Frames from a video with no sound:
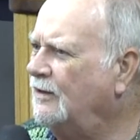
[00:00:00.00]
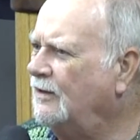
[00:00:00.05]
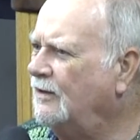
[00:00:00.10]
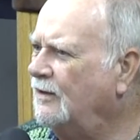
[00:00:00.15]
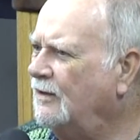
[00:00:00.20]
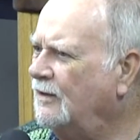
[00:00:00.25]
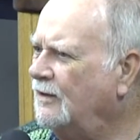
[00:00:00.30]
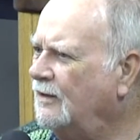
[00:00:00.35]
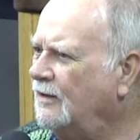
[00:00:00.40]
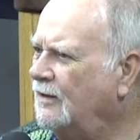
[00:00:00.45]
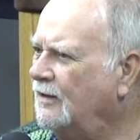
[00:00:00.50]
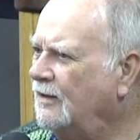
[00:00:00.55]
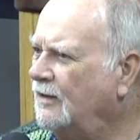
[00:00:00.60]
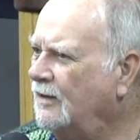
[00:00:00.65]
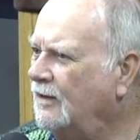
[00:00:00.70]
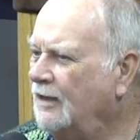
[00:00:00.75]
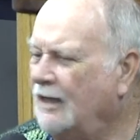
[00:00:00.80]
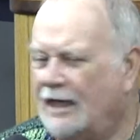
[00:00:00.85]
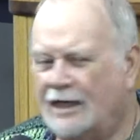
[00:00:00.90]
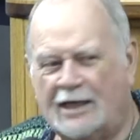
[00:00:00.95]
you to hear
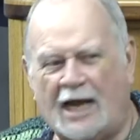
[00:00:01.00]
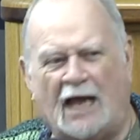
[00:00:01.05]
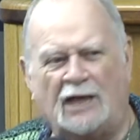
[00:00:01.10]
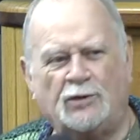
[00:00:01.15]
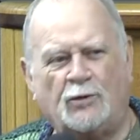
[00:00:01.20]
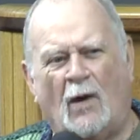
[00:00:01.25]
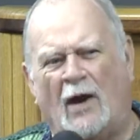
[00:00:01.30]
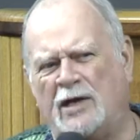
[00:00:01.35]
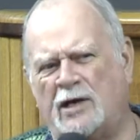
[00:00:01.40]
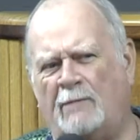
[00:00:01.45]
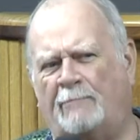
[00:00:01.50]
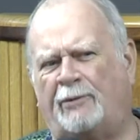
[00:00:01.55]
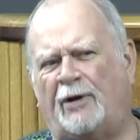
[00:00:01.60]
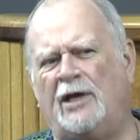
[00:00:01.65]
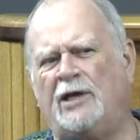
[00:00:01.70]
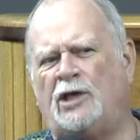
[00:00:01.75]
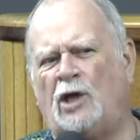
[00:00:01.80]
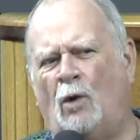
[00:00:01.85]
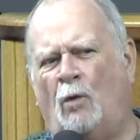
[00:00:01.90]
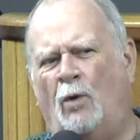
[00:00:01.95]
a truth,
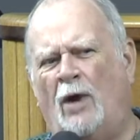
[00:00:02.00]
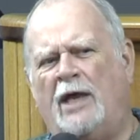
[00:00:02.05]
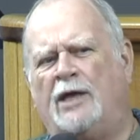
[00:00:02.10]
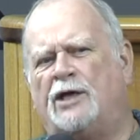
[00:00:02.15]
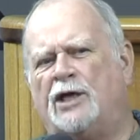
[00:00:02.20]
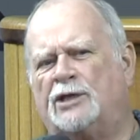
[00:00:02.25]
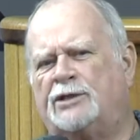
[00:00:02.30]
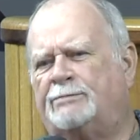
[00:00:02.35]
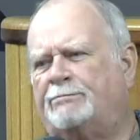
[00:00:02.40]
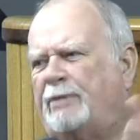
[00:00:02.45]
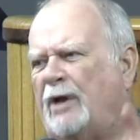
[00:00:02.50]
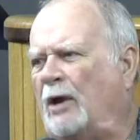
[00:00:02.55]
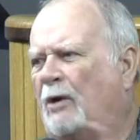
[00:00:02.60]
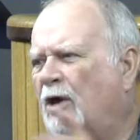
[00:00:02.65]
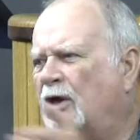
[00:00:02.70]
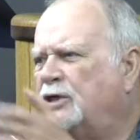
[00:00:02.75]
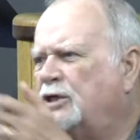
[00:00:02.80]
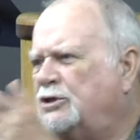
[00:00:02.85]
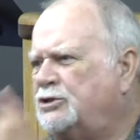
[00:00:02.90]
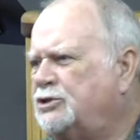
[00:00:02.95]
He'll bear
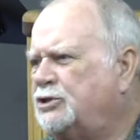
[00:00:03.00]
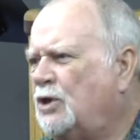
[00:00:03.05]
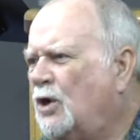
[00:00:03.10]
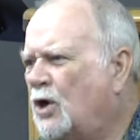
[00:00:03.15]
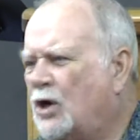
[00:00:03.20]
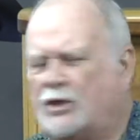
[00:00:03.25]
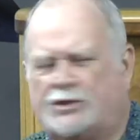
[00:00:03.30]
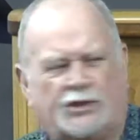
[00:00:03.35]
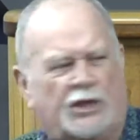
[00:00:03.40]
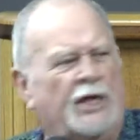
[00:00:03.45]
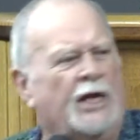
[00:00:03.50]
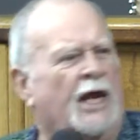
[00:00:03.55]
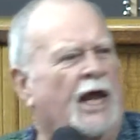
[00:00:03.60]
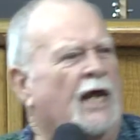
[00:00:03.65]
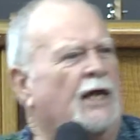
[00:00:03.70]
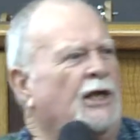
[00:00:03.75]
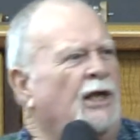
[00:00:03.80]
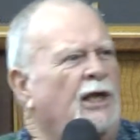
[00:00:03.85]
witness with it.